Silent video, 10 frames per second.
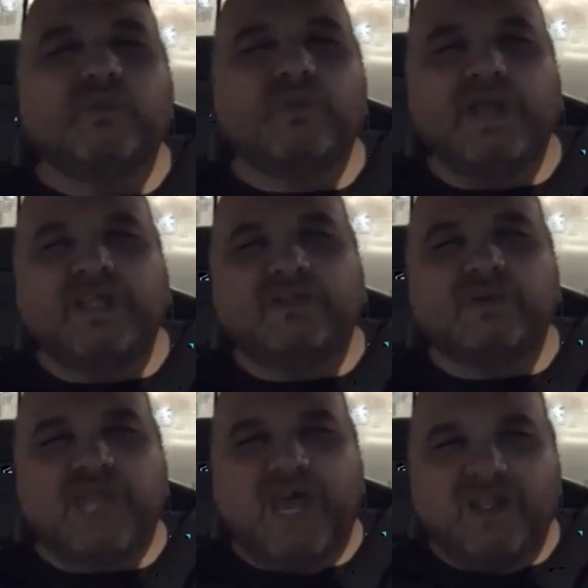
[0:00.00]
in
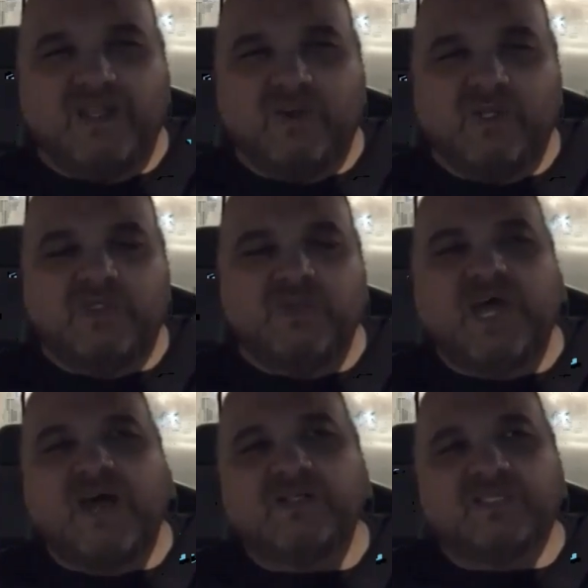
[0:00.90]
2000 in the early
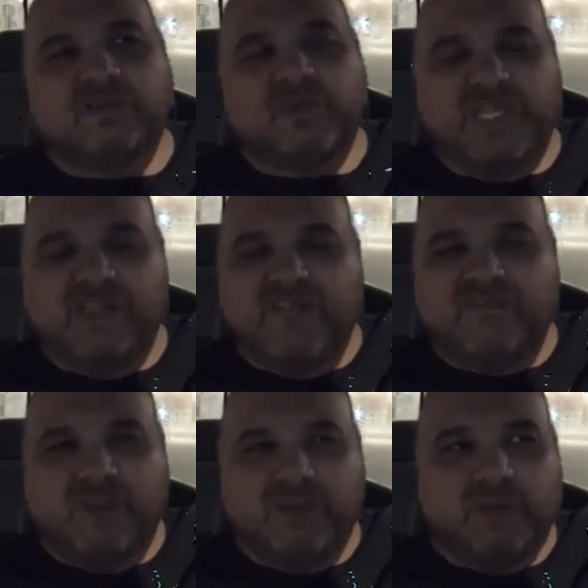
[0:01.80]
2000s when he
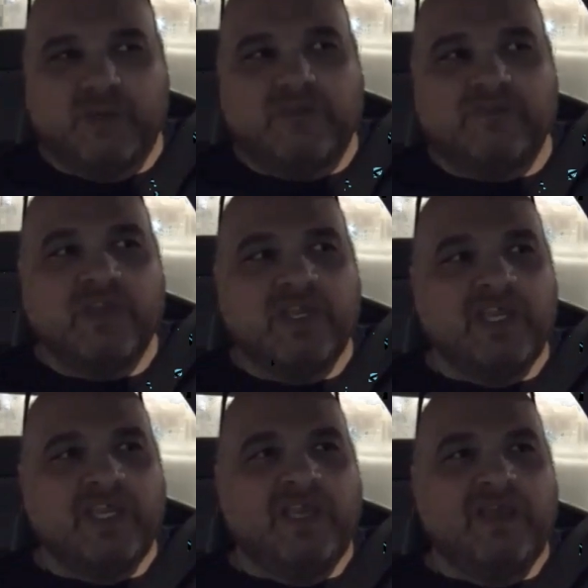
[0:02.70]
left WWF
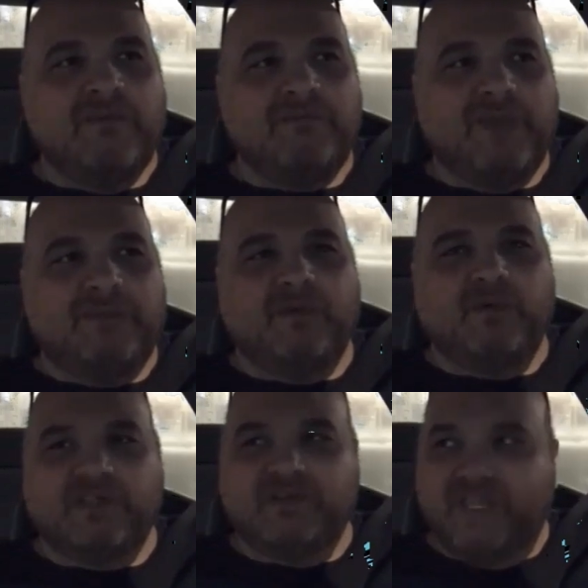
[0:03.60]
people
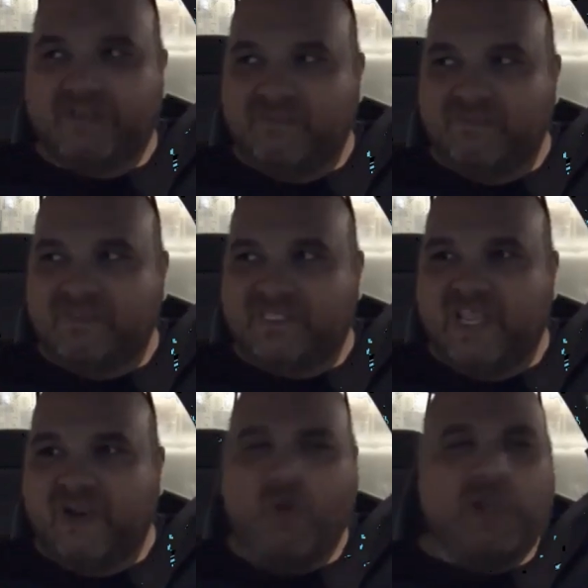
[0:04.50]
were like
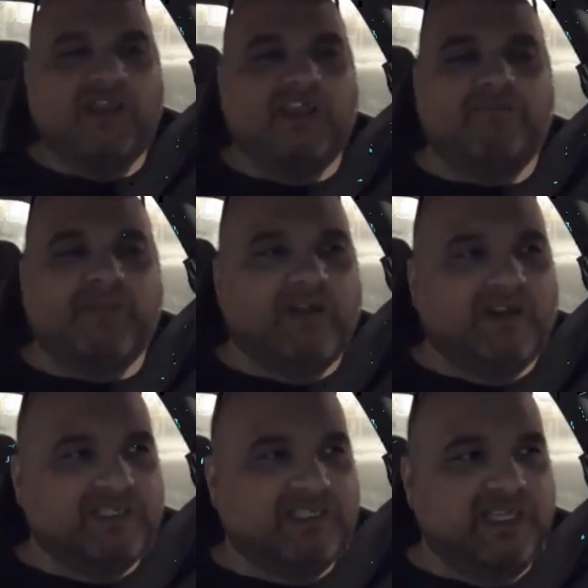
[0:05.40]
saying oh he left
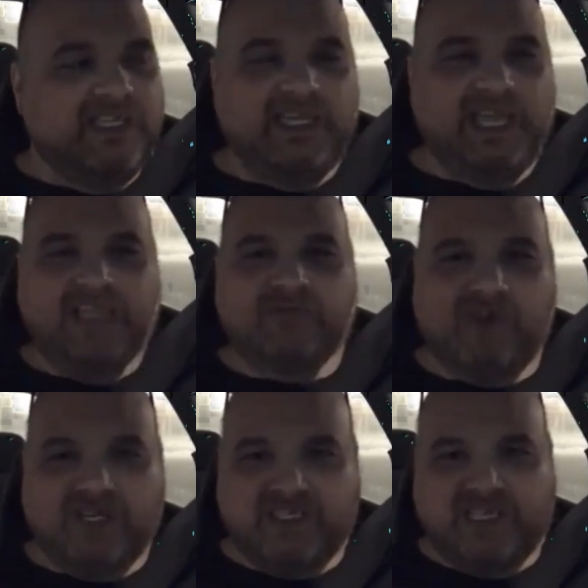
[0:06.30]
because he he hates
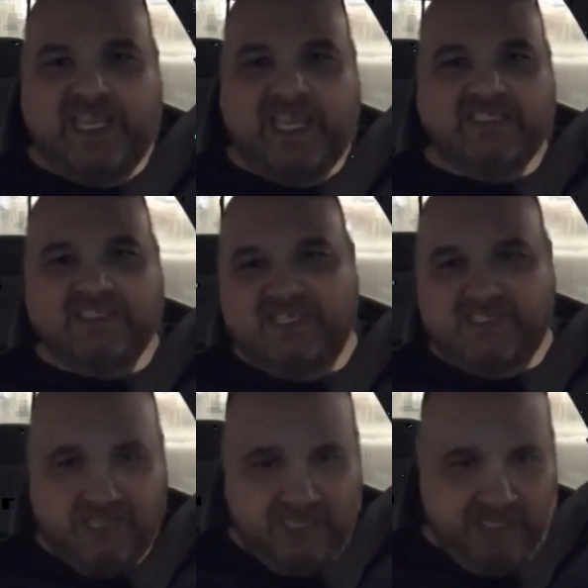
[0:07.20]
wrestling he hates this